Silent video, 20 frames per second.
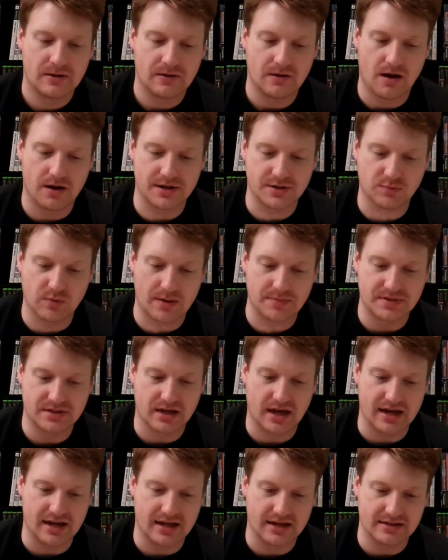on his
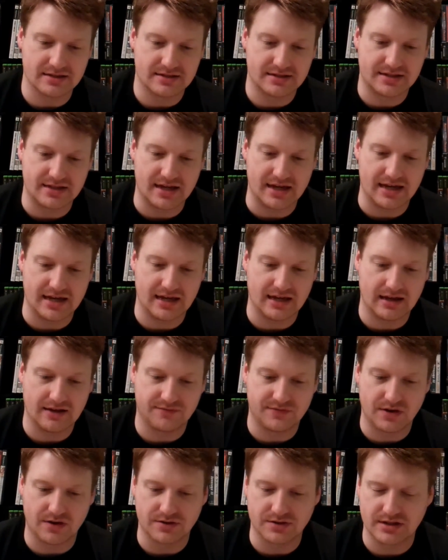website and see
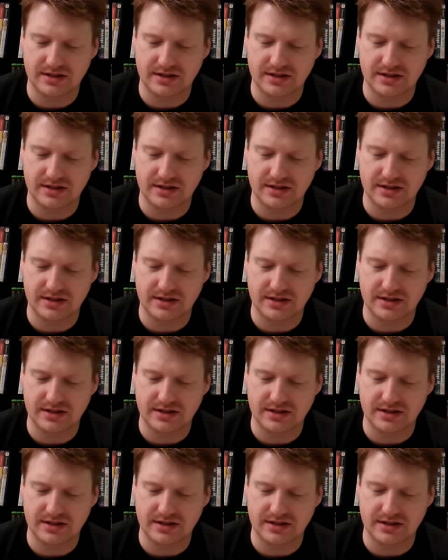if there's,